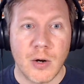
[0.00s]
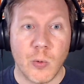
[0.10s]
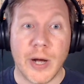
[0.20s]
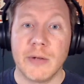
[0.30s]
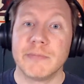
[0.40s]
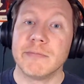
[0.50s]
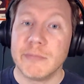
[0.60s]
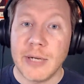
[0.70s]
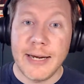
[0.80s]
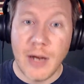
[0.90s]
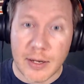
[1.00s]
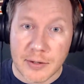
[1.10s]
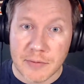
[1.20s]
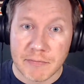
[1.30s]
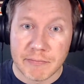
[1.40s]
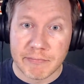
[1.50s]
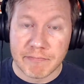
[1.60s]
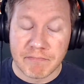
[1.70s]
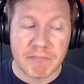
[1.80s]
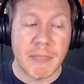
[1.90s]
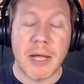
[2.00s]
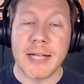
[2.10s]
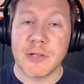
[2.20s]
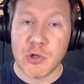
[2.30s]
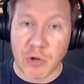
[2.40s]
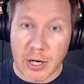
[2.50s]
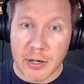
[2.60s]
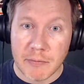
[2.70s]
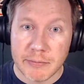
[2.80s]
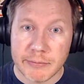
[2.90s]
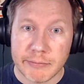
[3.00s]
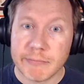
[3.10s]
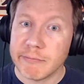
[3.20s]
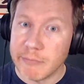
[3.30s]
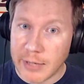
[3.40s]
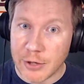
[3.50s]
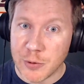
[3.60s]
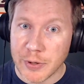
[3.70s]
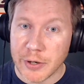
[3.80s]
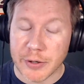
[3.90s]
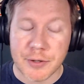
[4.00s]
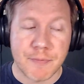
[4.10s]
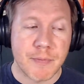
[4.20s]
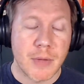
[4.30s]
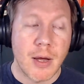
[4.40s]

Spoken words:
Well, he does. It's a strike, in case you were curious.